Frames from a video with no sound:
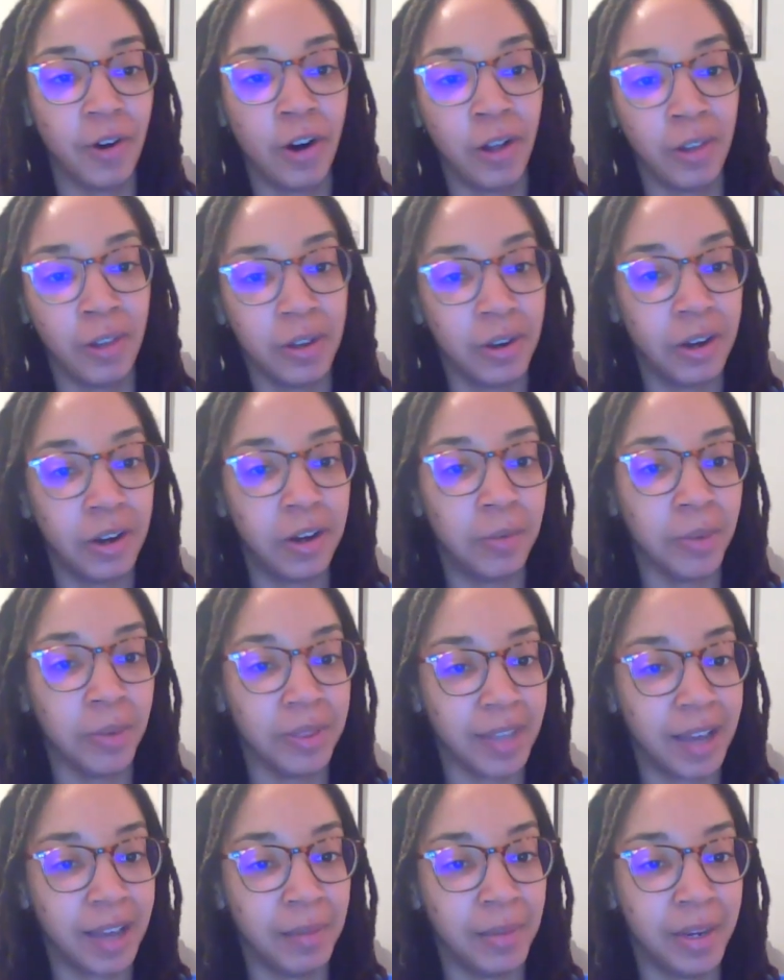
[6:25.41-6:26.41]
All in all, with
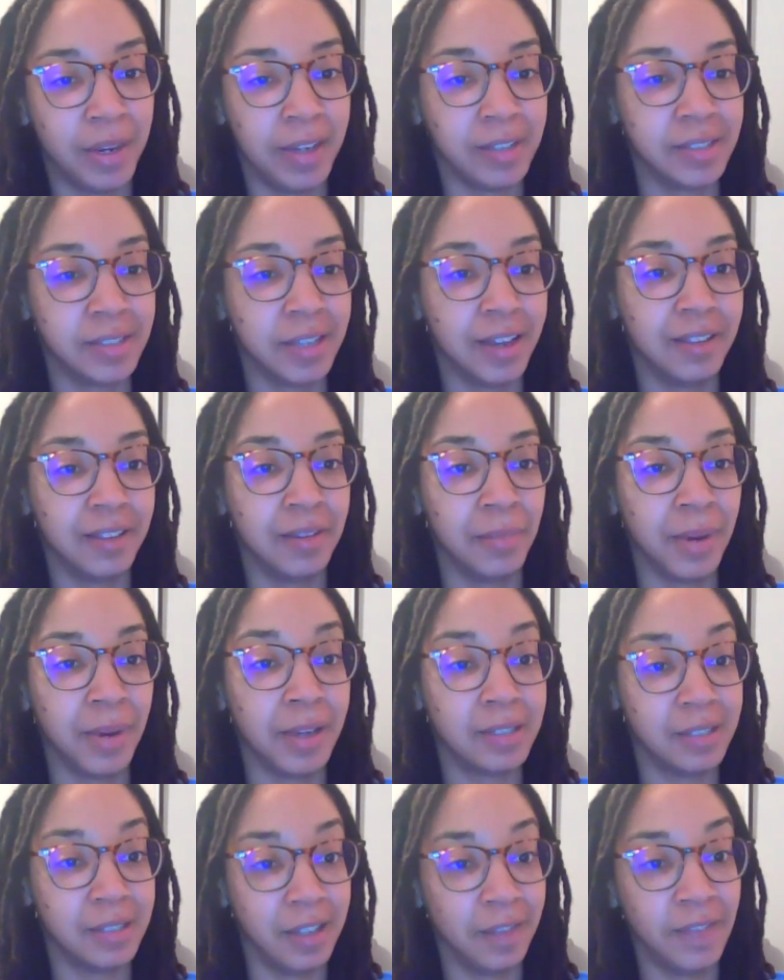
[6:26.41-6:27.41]
that being said, the
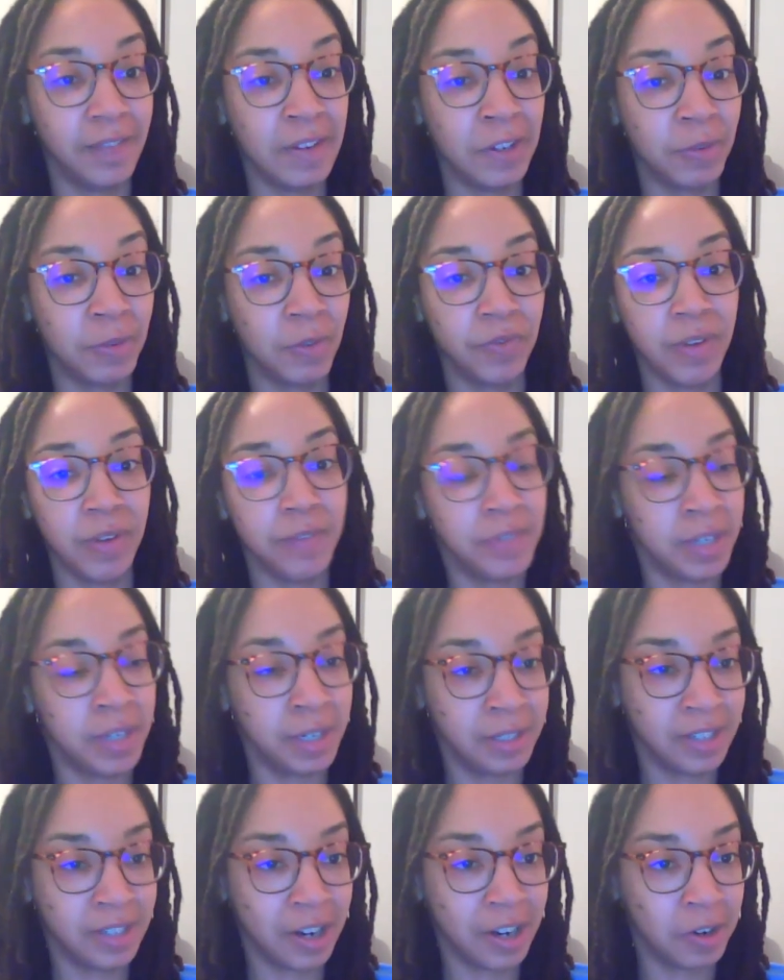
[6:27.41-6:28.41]
Bucks did finish with
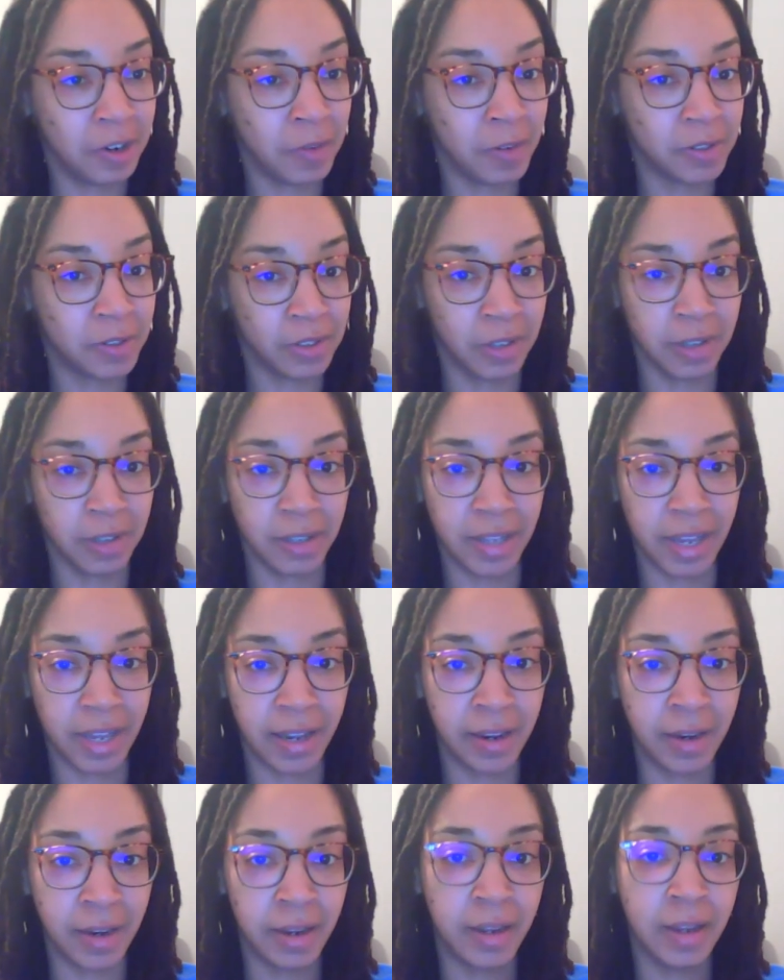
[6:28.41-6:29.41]
15 turnovers on the
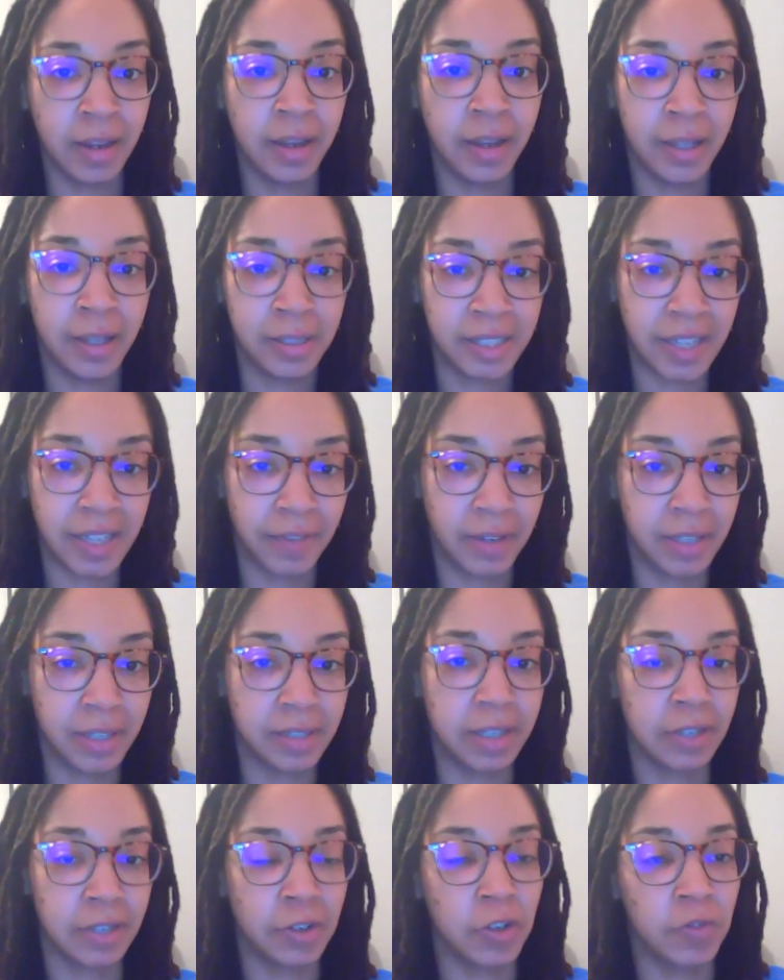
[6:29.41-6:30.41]
day.
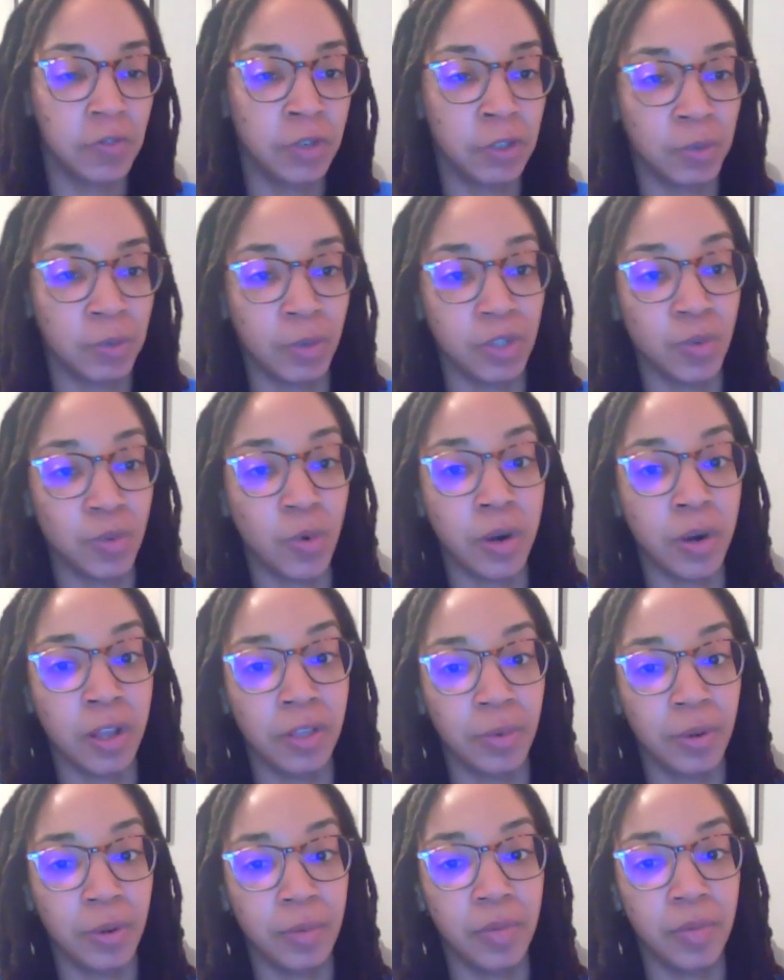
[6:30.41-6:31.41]
76ers finished with
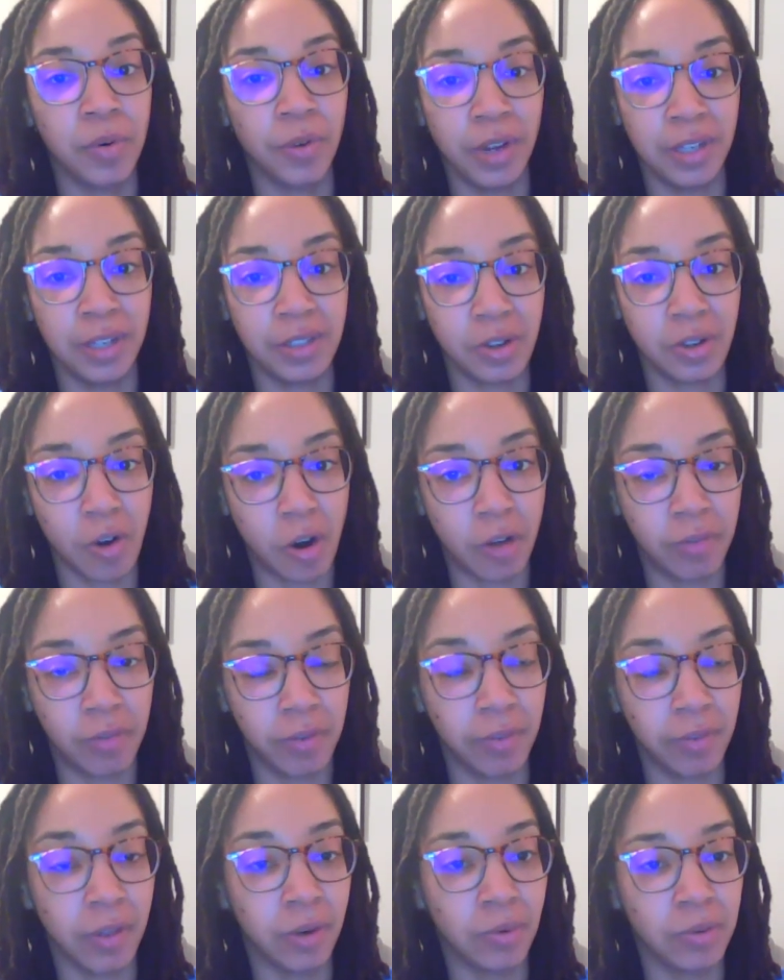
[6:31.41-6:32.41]
23 points off
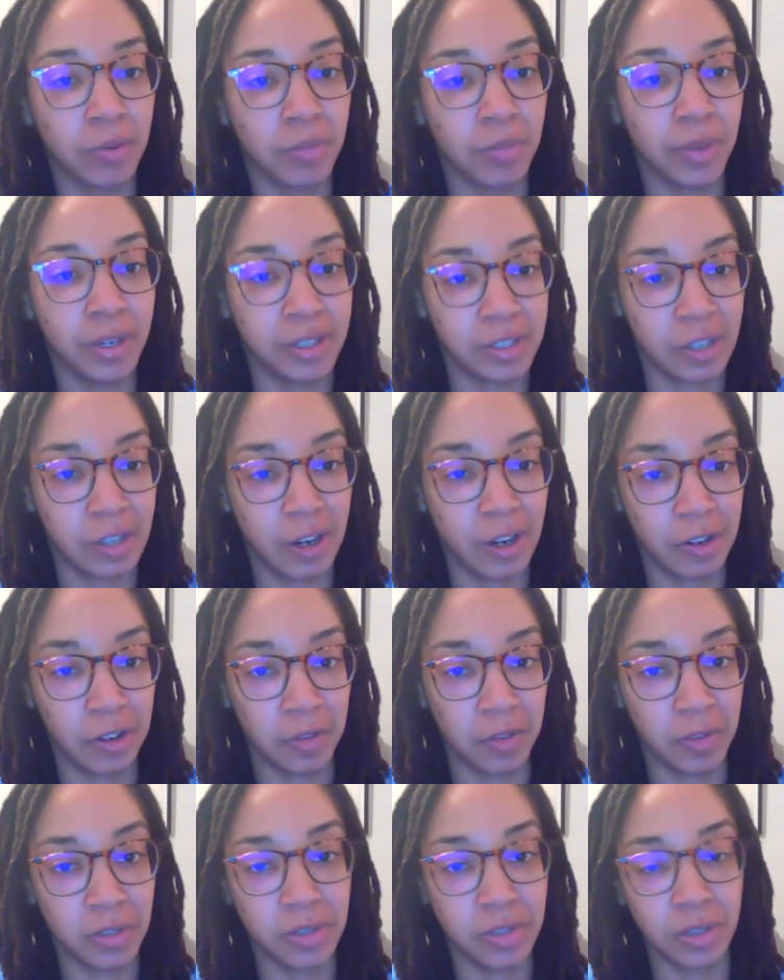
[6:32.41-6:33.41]
of those Bucks
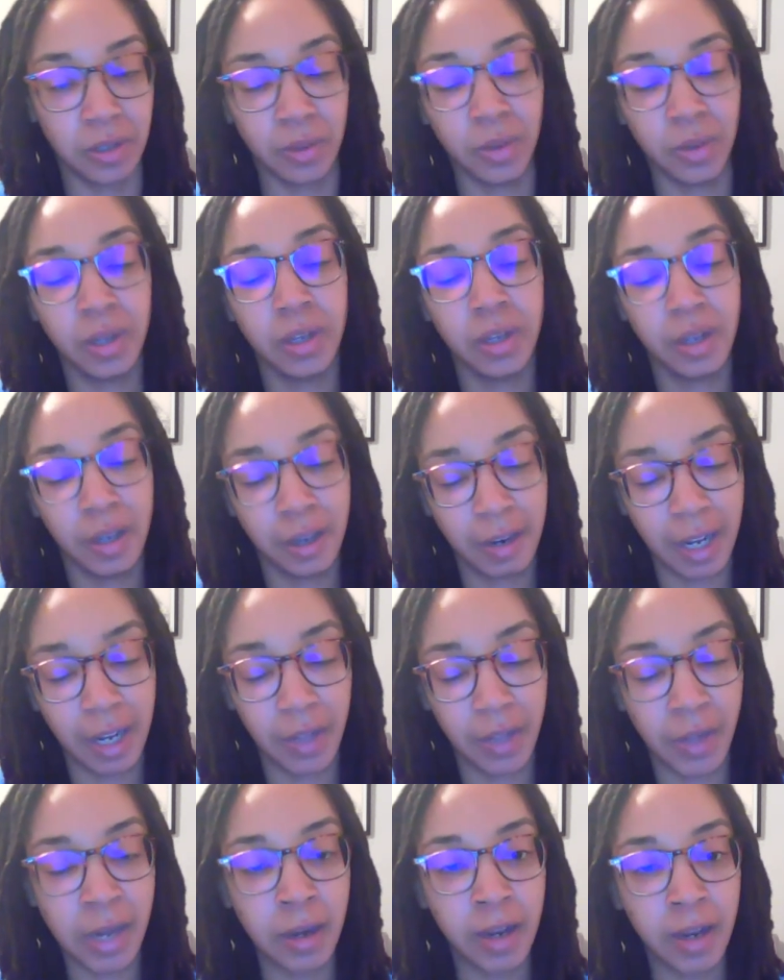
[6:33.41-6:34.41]
turnovers. So they
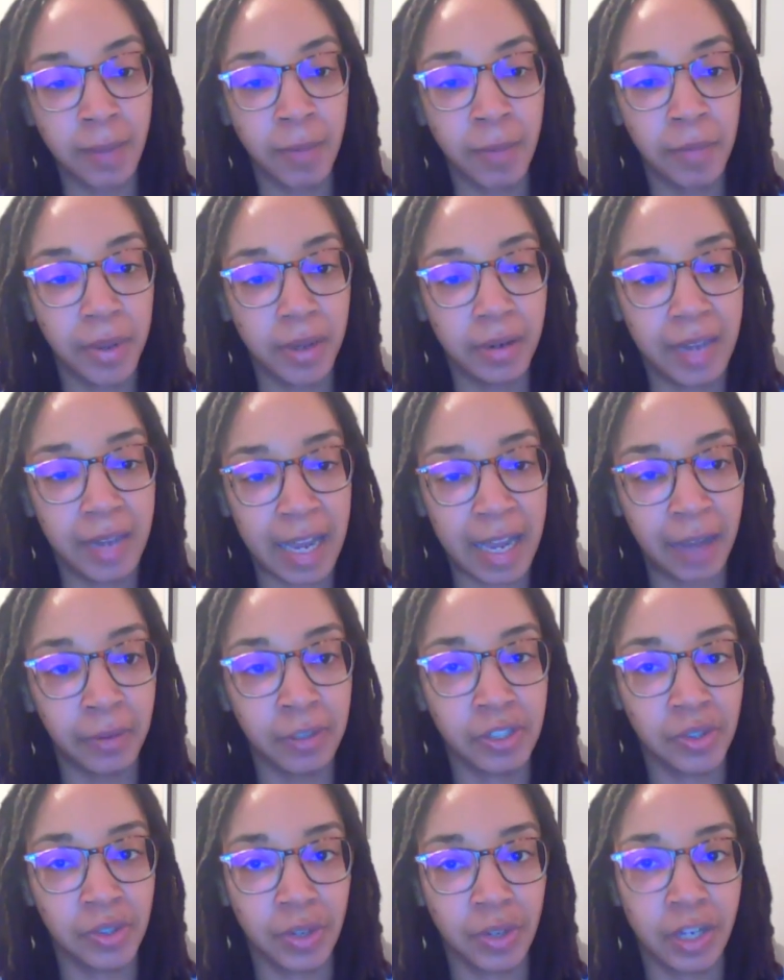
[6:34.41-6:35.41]
cleaned it up a bit down the
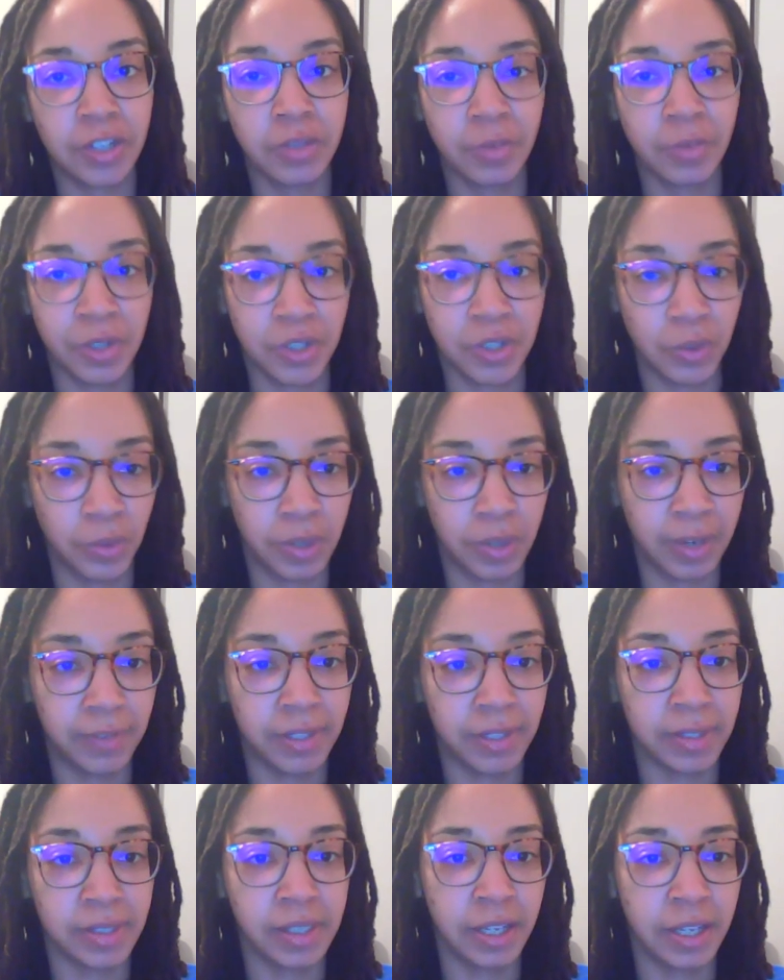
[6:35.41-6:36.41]
stretch, which you love
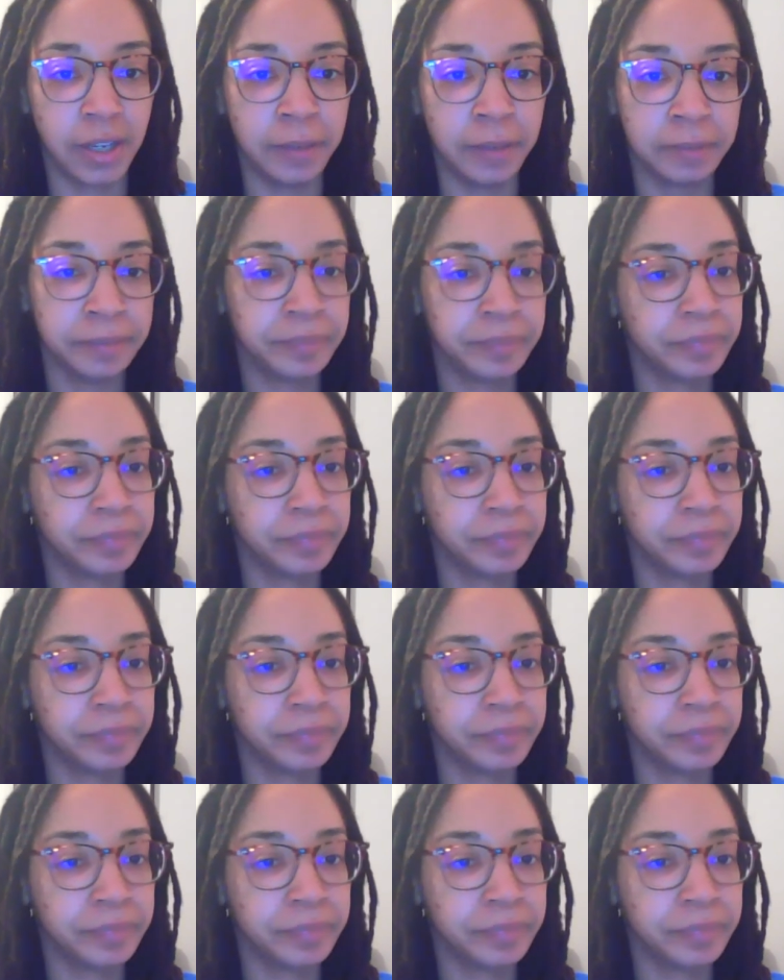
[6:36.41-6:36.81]
to see.